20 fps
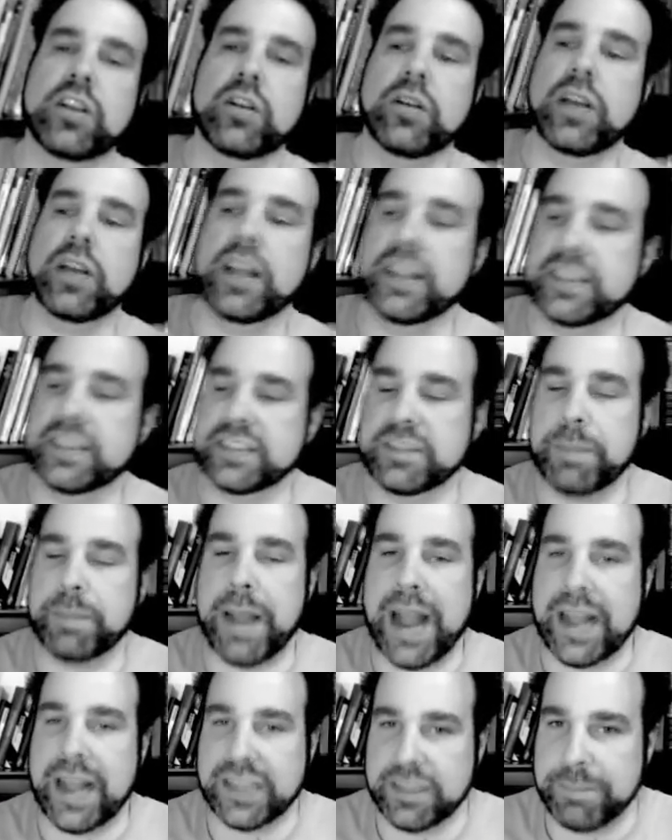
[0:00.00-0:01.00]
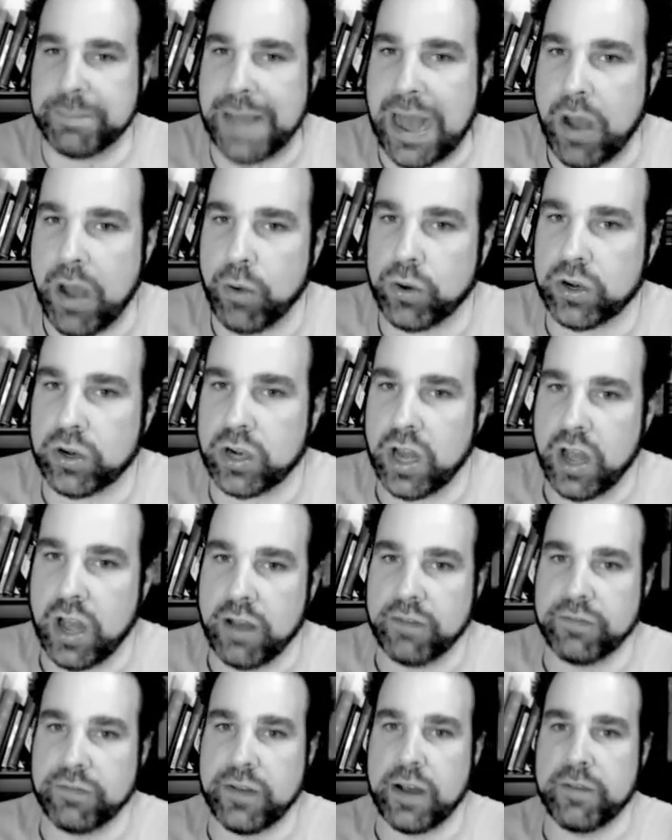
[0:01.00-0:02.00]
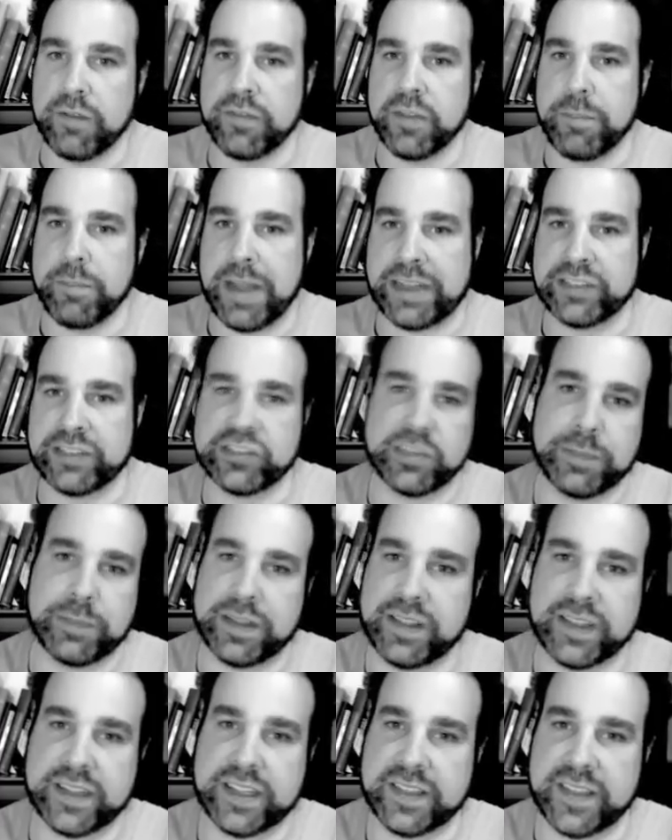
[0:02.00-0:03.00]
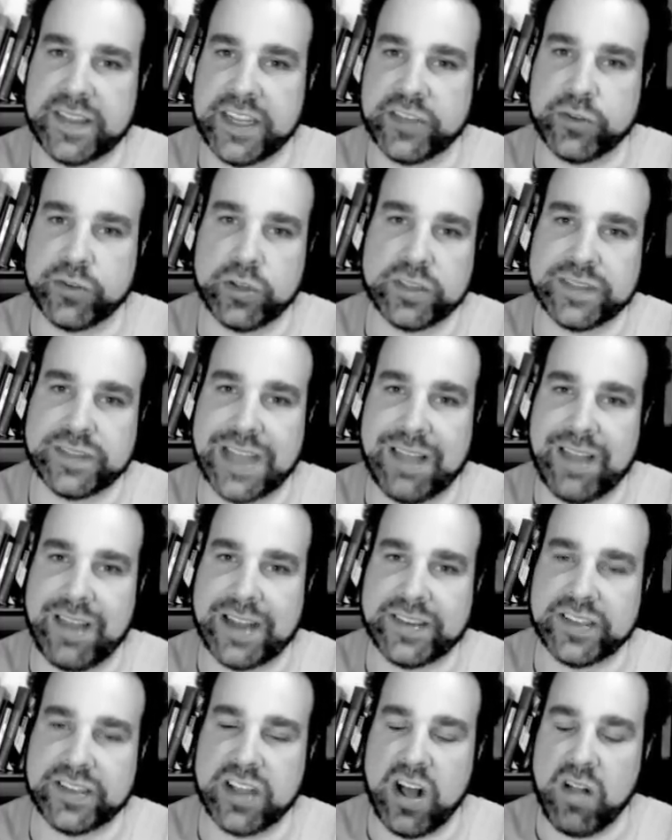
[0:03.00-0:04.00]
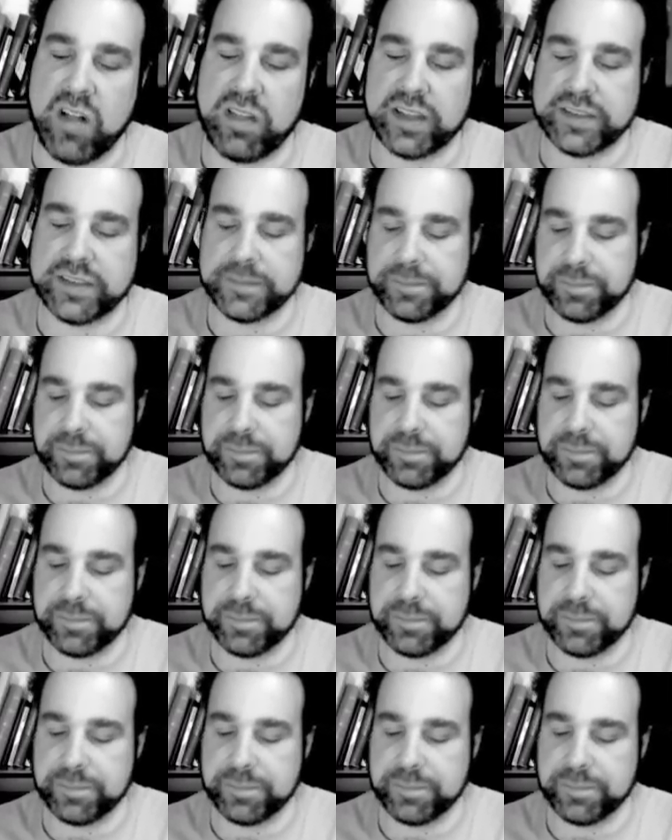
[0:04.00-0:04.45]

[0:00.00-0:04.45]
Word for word: expand the power of, of the mainstream and the cathedral, as I like to call it.